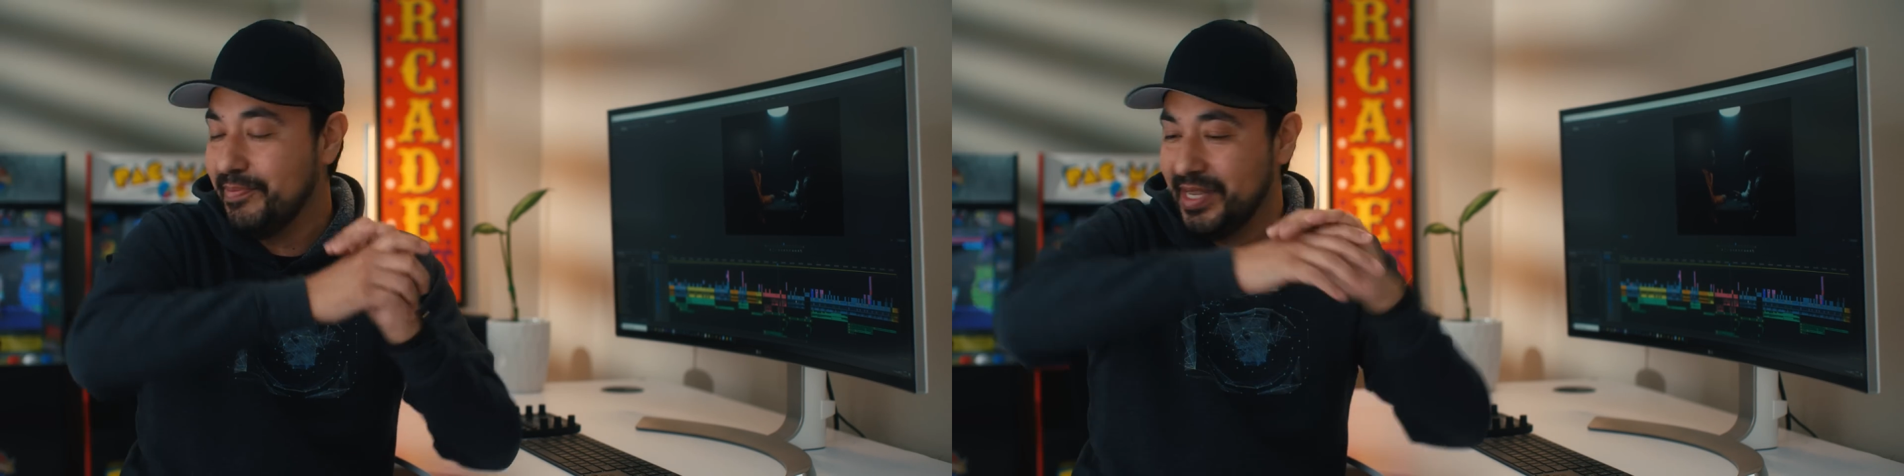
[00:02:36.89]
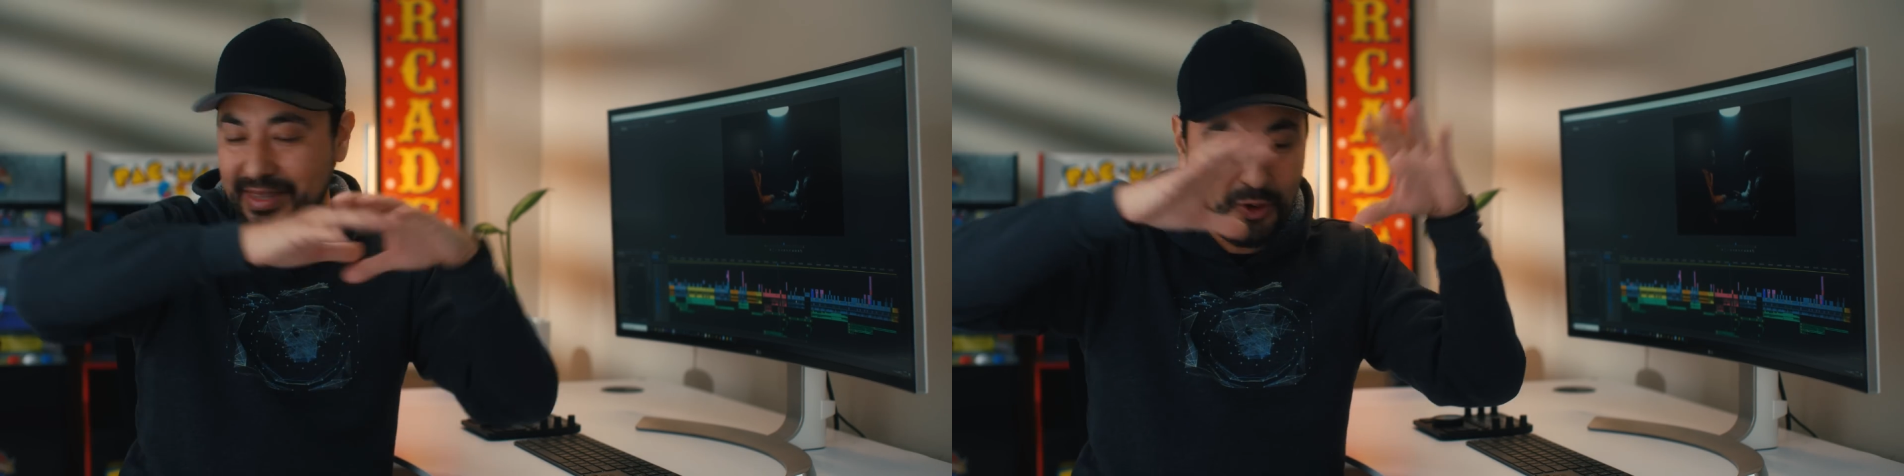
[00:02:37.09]

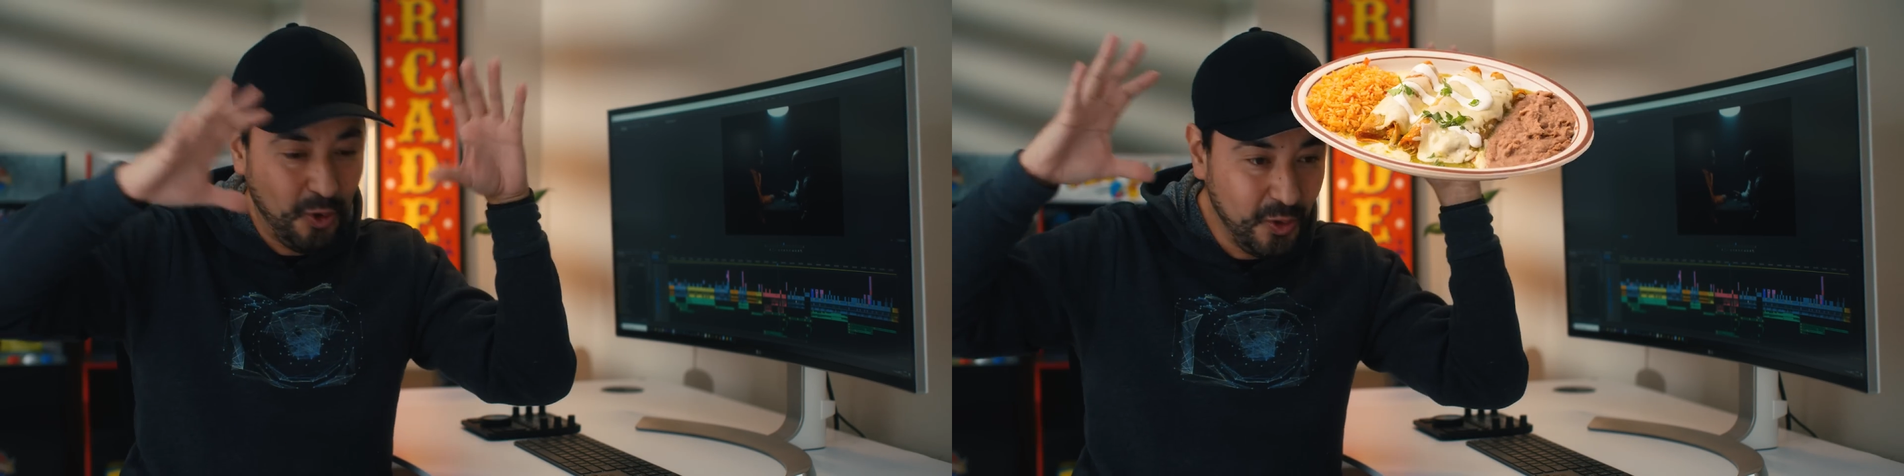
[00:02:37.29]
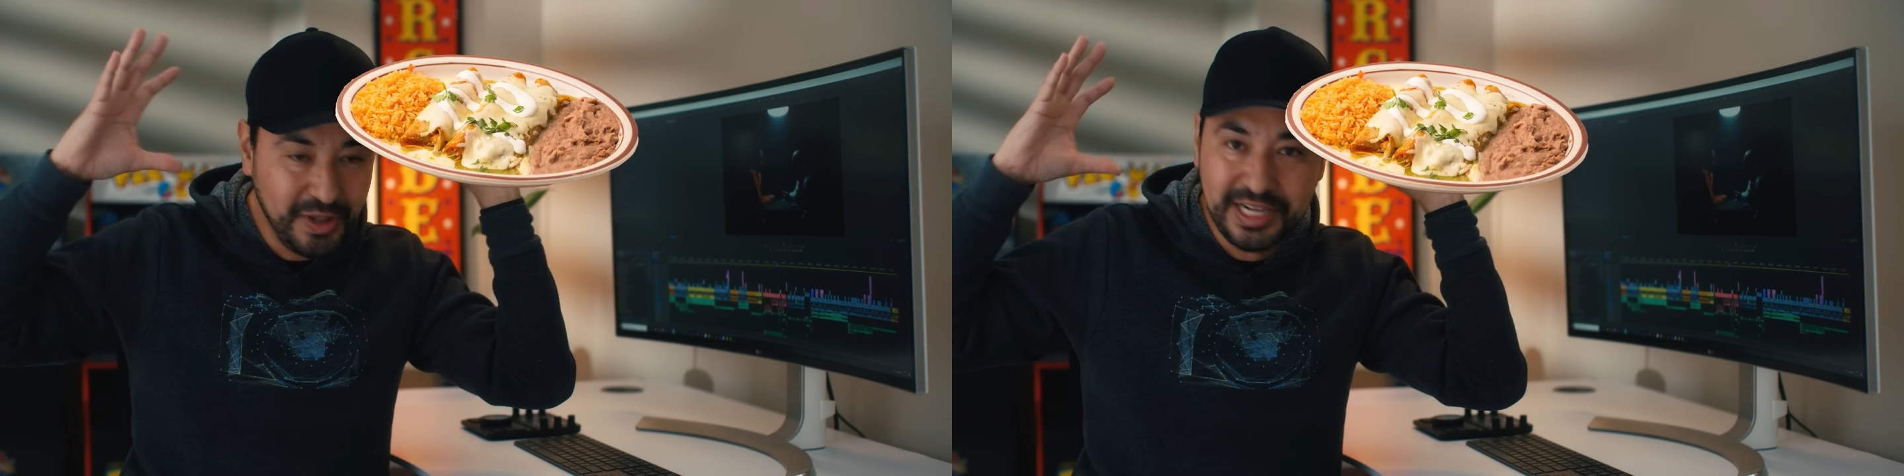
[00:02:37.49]
you mean the
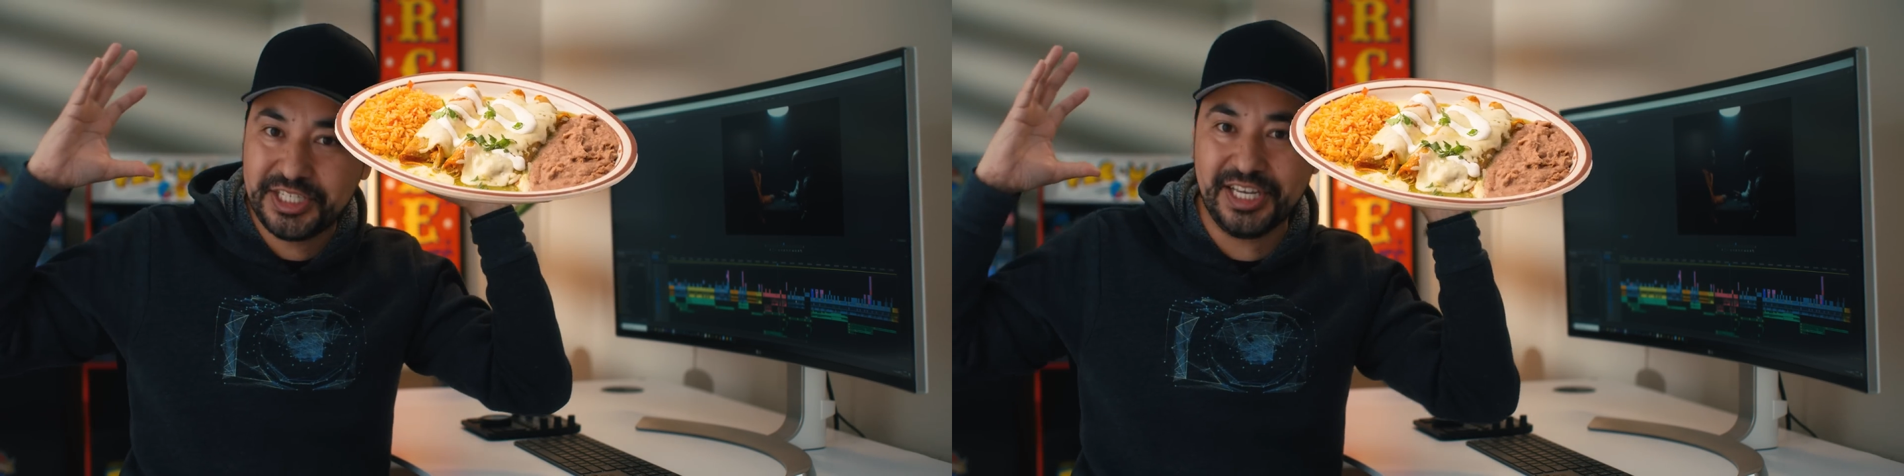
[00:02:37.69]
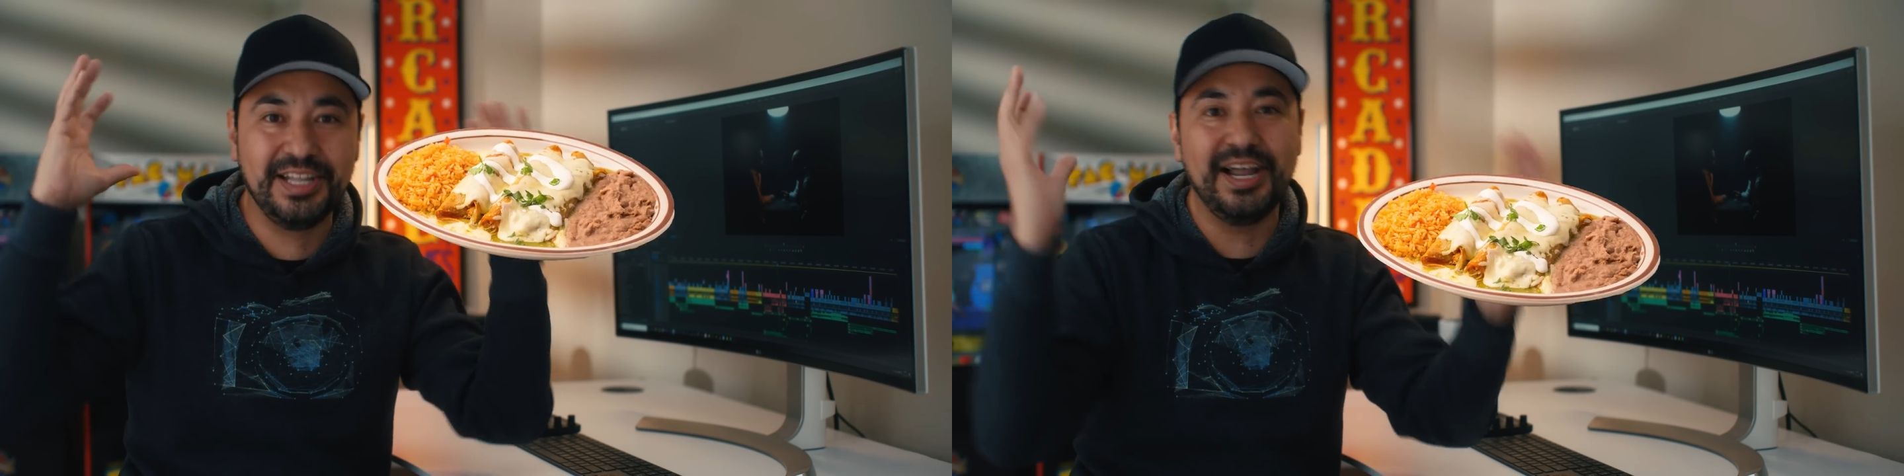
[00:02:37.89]
whole
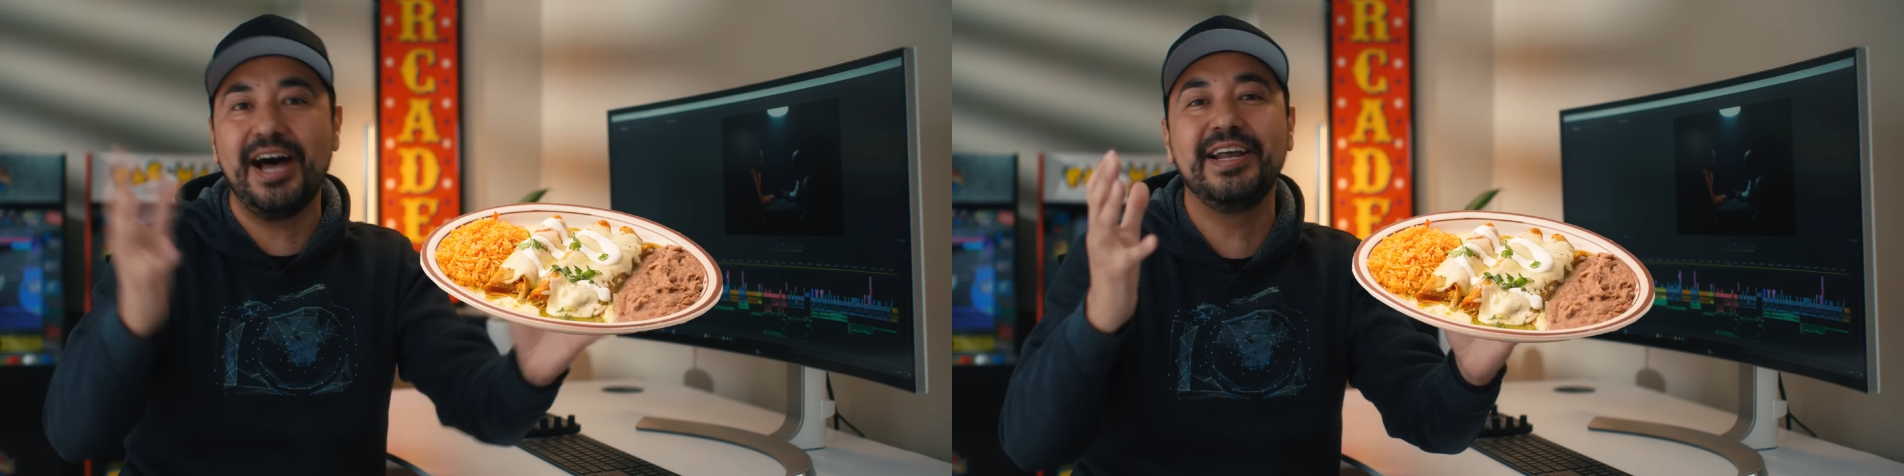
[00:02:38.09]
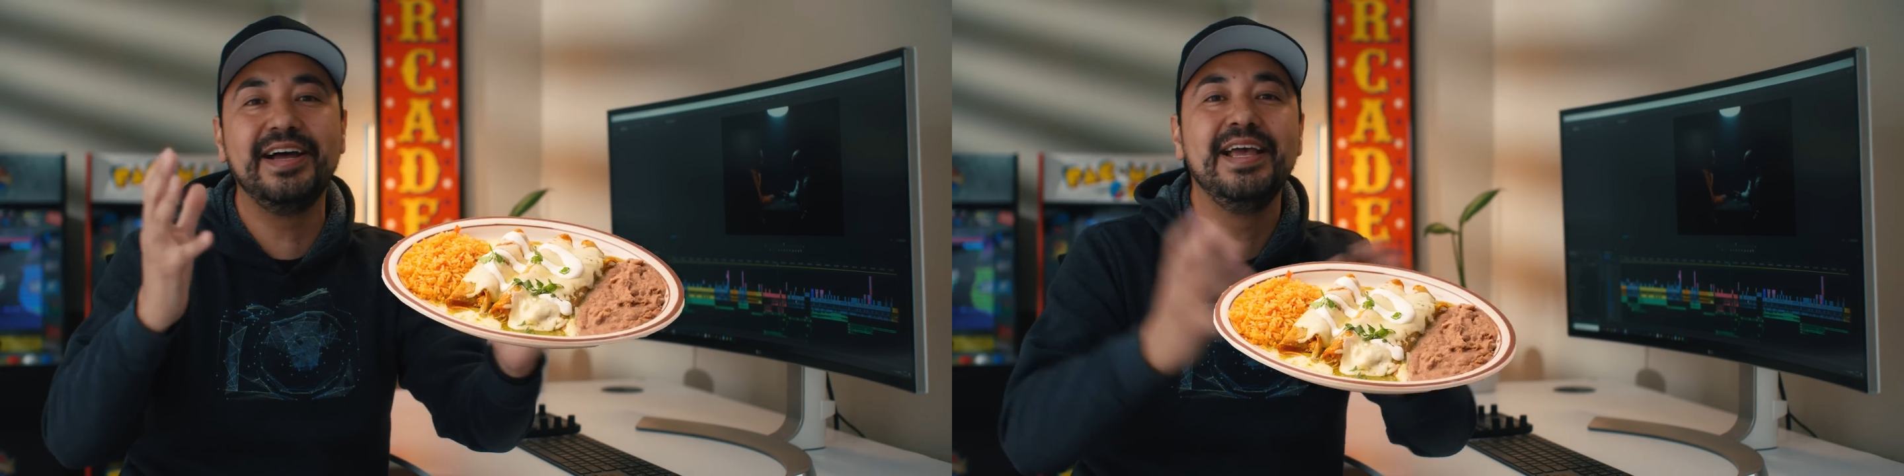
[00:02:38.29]

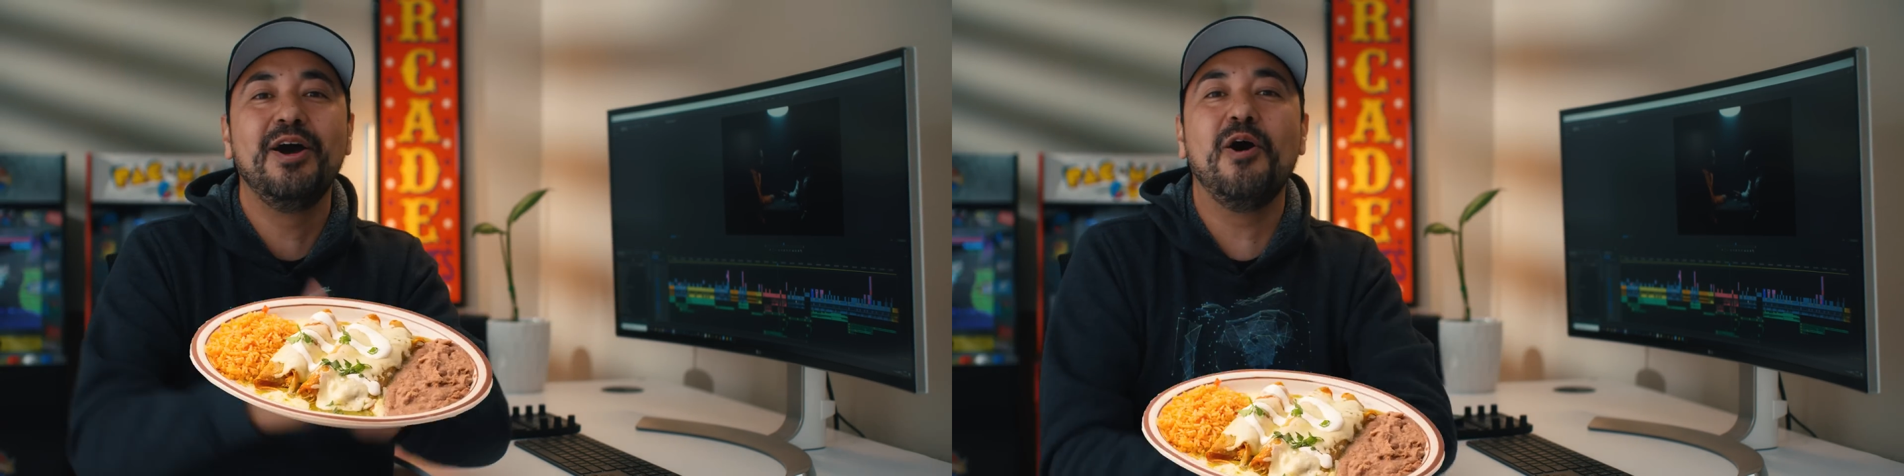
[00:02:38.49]
enchilada